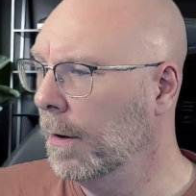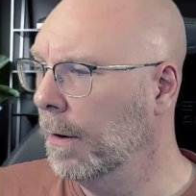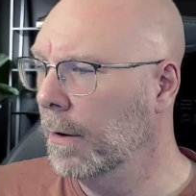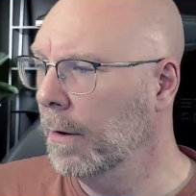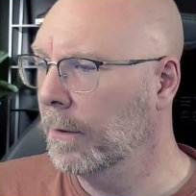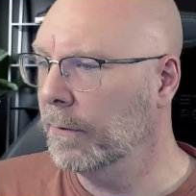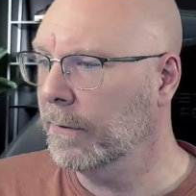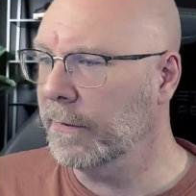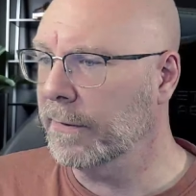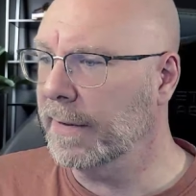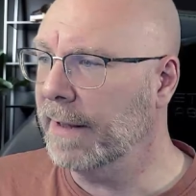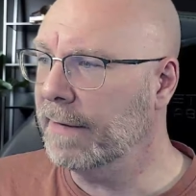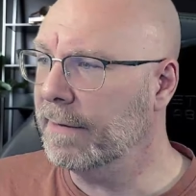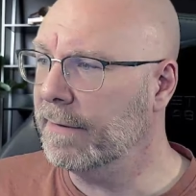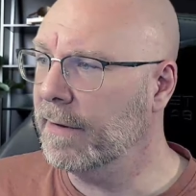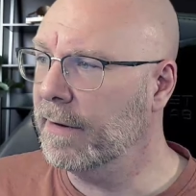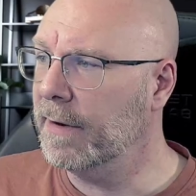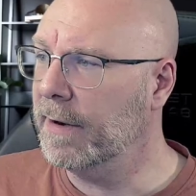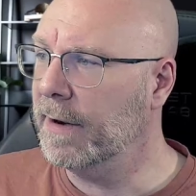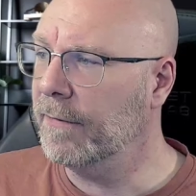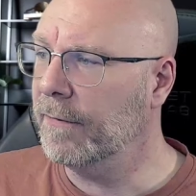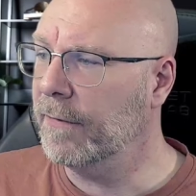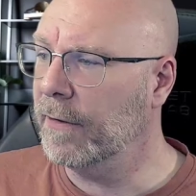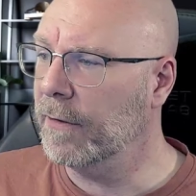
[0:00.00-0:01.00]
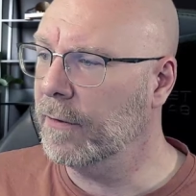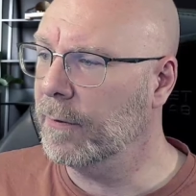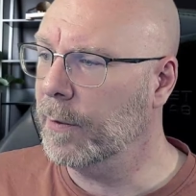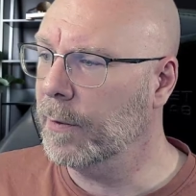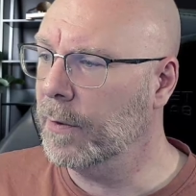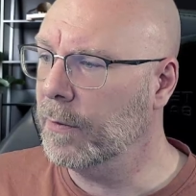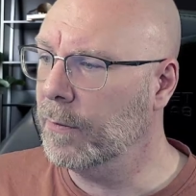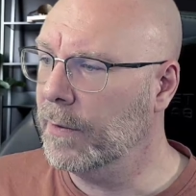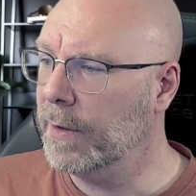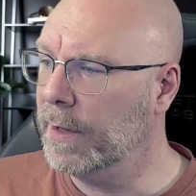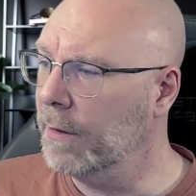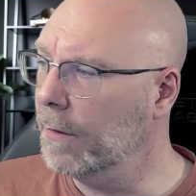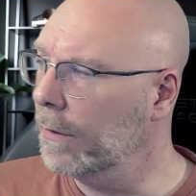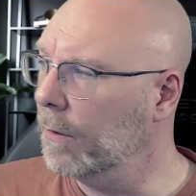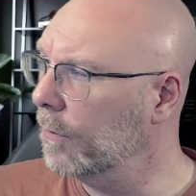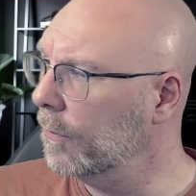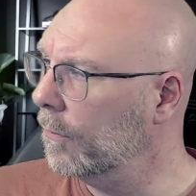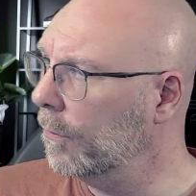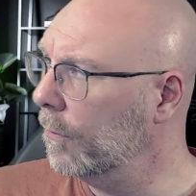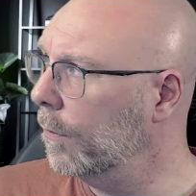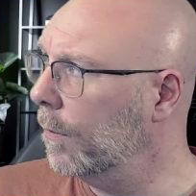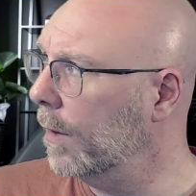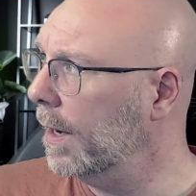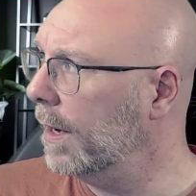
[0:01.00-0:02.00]
That's the difference between those
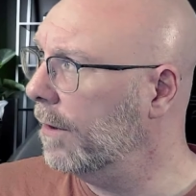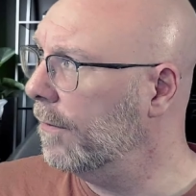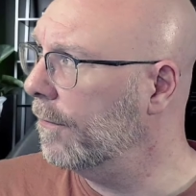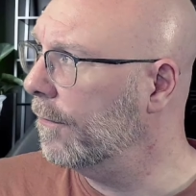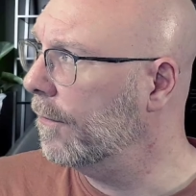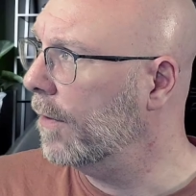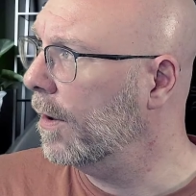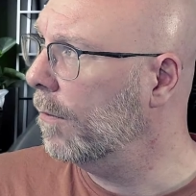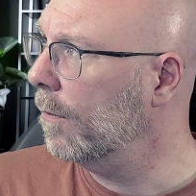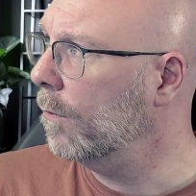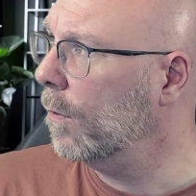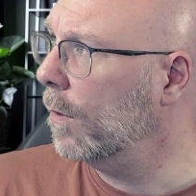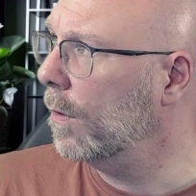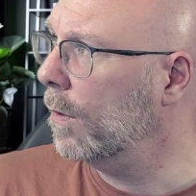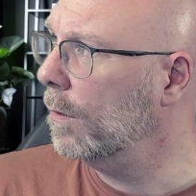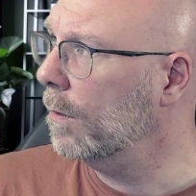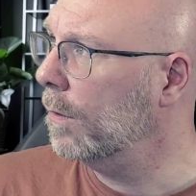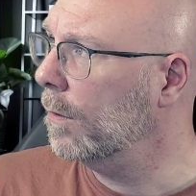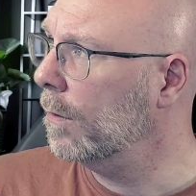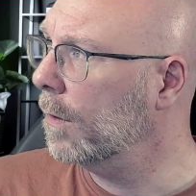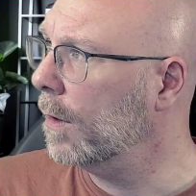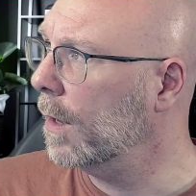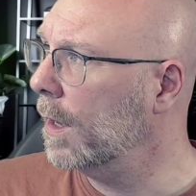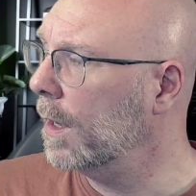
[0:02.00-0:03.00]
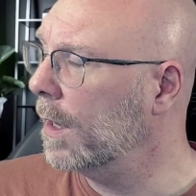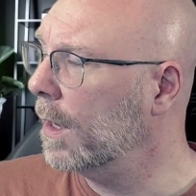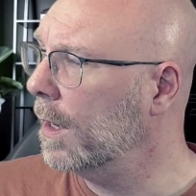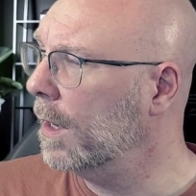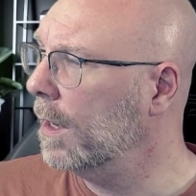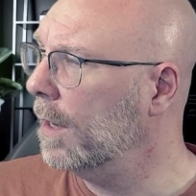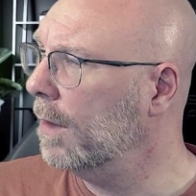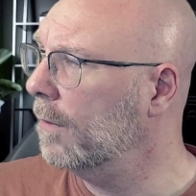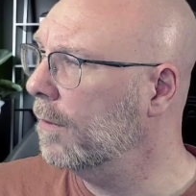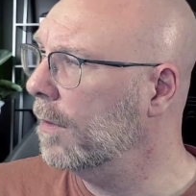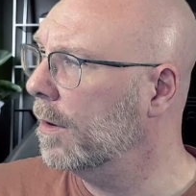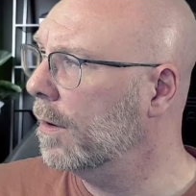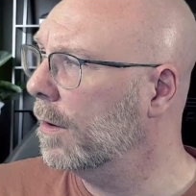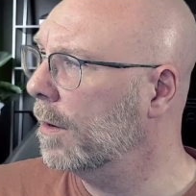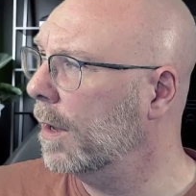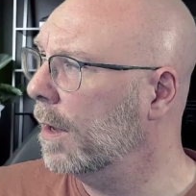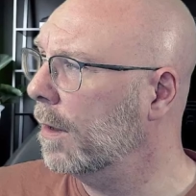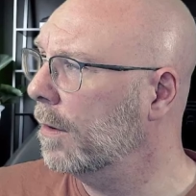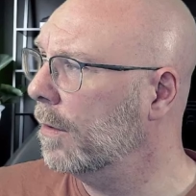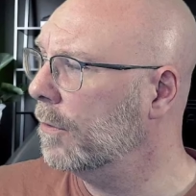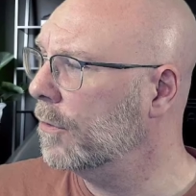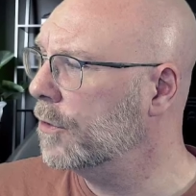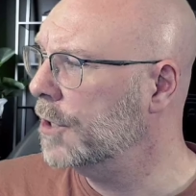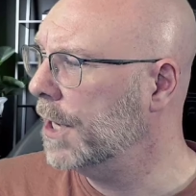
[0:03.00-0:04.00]
two. And if I want, I can even then
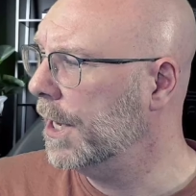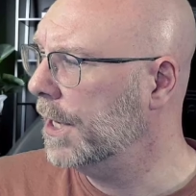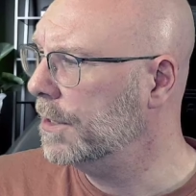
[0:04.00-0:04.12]
change